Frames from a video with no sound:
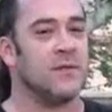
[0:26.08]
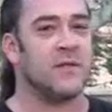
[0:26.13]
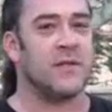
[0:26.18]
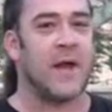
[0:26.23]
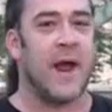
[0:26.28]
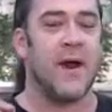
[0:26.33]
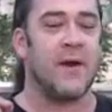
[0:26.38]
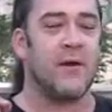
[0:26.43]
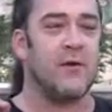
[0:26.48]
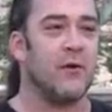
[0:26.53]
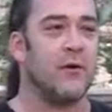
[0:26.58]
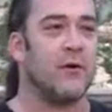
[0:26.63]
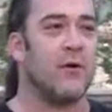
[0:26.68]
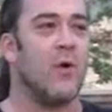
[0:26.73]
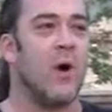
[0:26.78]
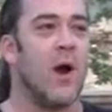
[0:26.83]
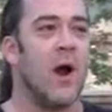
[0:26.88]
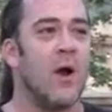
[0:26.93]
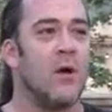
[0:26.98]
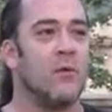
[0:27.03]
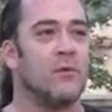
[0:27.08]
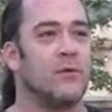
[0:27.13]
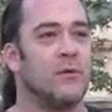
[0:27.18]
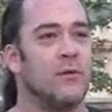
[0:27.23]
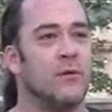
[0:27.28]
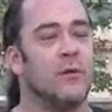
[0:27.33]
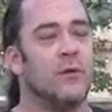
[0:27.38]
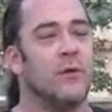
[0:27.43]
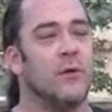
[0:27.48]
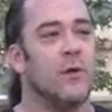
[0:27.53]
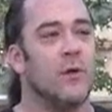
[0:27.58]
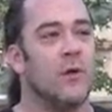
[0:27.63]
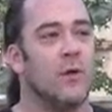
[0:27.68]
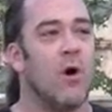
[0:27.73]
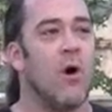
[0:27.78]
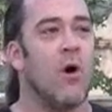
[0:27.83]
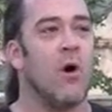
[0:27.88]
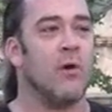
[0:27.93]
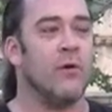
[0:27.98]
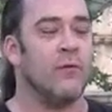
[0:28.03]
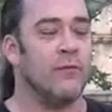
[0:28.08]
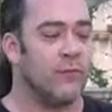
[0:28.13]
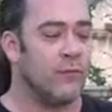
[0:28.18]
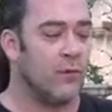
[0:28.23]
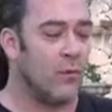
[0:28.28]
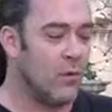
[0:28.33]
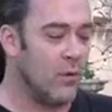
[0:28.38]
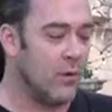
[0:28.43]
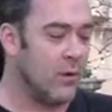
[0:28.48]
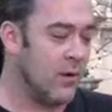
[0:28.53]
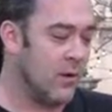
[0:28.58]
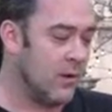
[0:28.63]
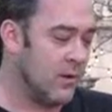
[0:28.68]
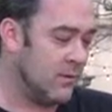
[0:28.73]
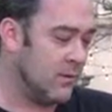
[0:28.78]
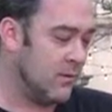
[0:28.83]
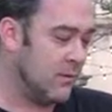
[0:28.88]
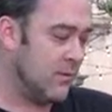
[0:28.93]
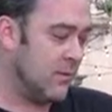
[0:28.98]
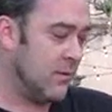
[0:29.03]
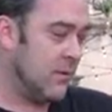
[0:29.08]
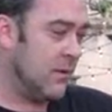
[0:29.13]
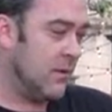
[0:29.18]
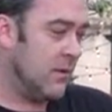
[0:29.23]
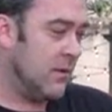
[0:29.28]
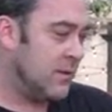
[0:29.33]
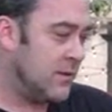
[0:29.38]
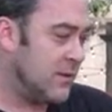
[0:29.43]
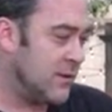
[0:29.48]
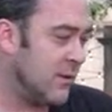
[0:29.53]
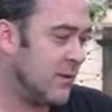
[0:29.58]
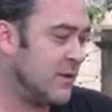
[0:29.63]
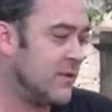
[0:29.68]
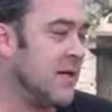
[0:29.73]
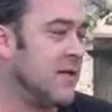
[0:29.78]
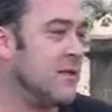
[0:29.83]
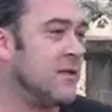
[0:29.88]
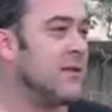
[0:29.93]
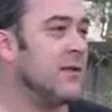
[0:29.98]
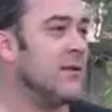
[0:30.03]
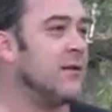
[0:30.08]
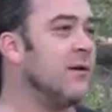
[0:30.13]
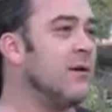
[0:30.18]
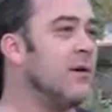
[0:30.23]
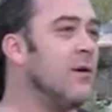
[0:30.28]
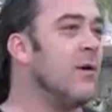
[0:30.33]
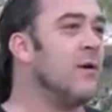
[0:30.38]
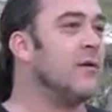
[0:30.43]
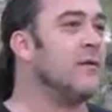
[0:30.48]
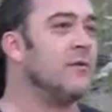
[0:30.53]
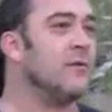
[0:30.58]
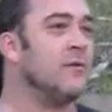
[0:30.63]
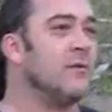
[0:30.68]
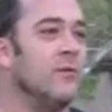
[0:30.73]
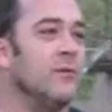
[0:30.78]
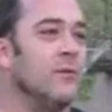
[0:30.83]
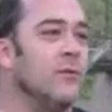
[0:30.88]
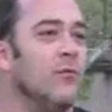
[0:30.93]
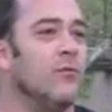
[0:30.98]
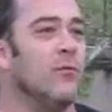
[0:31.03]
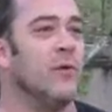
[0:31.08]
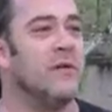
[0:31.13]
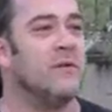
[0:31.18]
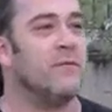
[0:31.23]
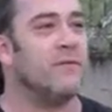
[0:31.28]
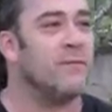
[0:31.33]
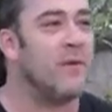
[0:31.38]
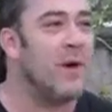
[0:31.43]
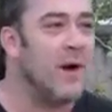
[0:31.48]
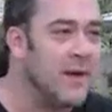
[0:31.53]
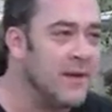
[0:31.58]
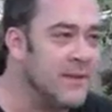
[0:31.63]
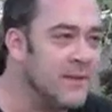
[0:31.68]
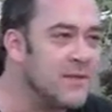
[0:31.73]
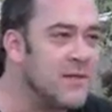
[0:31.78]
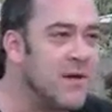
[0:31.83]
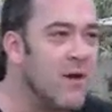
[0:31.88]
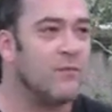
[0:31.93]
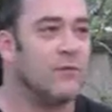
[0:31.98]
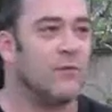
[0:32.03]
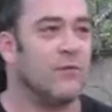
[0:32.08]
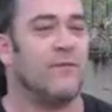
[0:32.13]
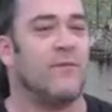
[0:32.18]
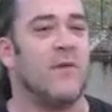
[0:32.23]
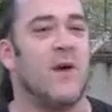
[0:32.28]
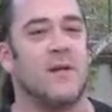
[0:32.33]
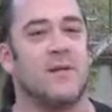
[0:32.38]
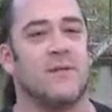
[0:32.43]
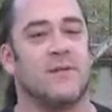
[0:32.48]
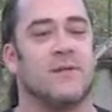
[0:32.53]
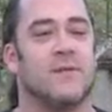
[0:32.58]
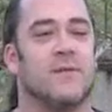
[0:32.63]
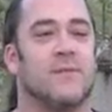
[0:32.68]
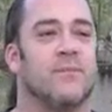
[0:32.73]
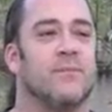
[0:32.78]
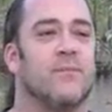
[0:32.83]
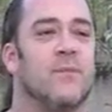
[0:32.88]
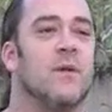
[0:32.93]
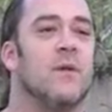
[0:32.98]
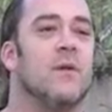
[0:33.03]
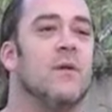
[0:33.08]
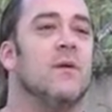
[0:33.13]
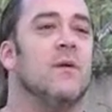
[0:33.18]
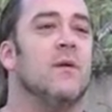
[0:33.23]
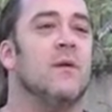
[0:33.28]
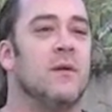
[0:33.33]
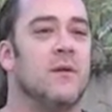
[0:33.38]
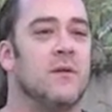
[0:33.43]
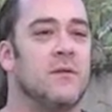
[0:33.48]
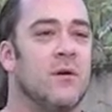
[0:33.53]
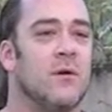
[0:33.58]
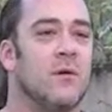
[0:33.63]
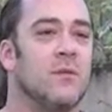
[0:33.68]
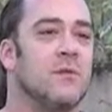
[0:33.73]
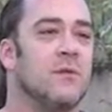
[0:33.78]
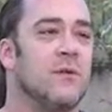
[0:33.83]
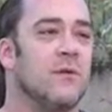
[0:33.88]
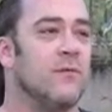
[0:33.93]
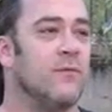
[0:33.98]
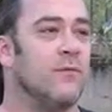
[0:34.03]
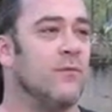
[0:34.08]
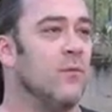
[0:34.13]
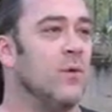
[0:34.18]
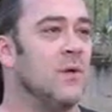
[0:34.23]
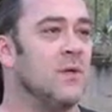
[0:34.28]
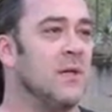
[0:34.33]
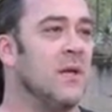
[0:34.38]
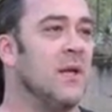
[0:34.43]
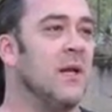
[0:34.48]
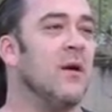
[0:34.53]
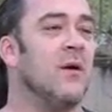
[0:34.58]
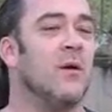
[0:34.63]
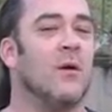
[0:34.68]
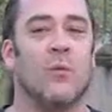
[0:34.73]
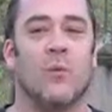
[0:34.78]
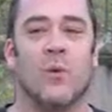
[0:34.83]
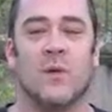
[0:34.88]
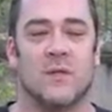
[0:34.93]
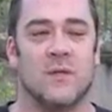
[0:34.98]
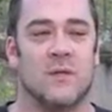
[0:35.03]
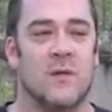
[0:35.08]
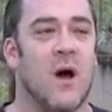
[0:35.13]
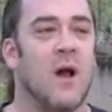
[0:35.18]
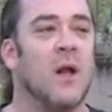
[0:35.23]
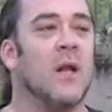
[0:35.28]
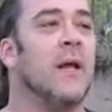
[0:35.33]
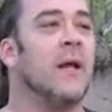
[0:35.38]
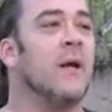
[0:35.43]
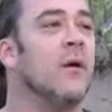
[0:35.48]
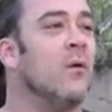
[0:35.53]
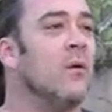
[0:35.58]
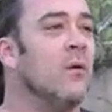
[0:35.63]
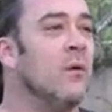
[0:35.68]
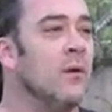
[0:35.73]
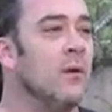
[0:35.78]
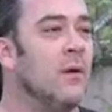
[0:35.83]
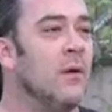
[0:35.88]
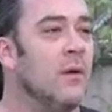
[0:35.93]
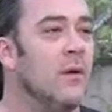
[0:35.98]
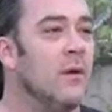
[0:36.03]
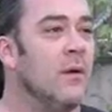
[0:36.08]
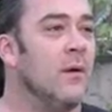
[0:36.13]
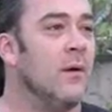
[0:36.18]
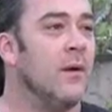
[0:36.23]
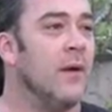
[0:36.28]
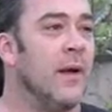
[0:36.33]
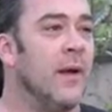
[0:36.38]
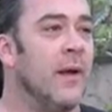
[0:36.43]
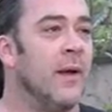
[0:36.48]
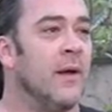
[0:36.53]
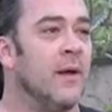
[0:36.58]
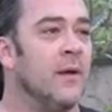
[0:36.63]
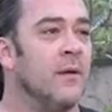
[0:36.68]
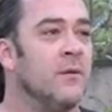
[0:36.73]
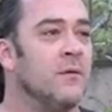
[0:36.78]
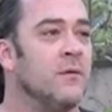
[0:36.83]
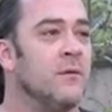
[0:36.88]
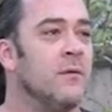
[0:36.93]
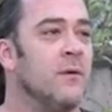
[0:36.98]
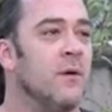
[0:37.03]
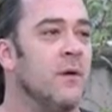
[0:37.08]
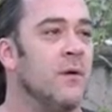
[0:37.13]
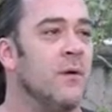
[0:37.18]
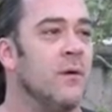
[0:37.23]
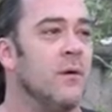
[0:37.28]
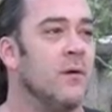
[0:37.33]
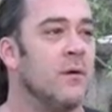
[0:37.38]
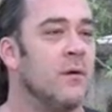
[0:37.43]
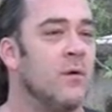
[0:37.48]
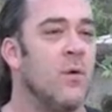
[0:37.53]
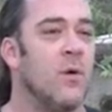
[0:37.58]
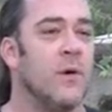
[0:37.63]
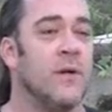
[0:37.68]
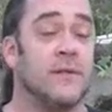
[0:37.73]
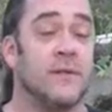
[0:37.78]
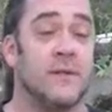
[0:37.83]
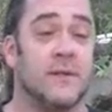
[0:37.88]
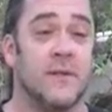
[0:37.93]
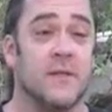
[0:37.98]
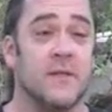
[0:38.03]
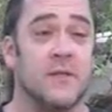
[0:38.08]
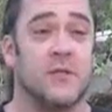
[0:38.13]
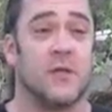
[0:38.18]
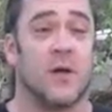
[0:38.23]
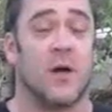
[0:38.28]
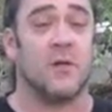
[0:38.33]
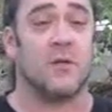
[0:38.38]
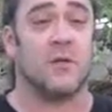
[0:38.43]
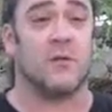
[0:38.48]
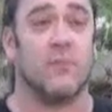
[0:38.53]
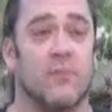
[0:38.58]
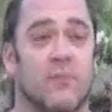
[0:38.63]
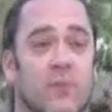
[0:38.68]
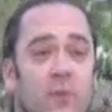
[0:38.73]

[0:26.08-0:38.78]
the stand your ground law in Florida. So essentially they're going to redefine self-defense in terms of what's legal and what's not legal. And according to this judge